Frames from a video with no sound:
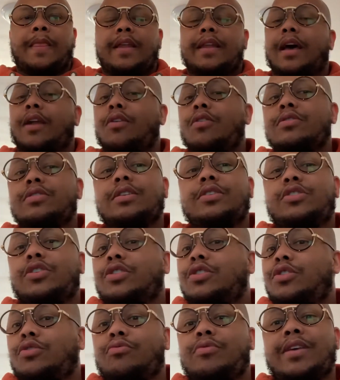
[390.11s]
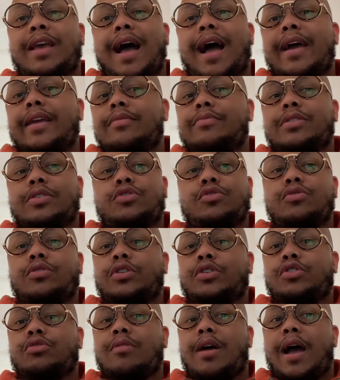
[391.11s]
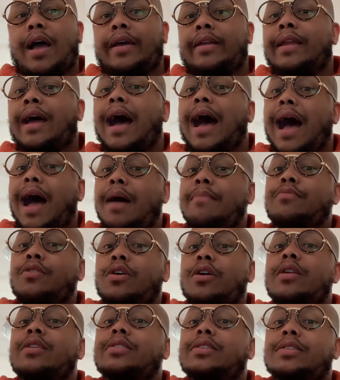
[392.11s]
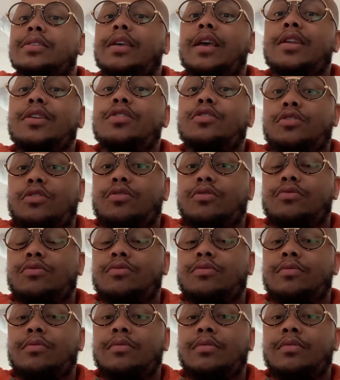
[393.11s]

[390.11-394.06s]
Now, those are just three items that you could try. Now, I'm going to send you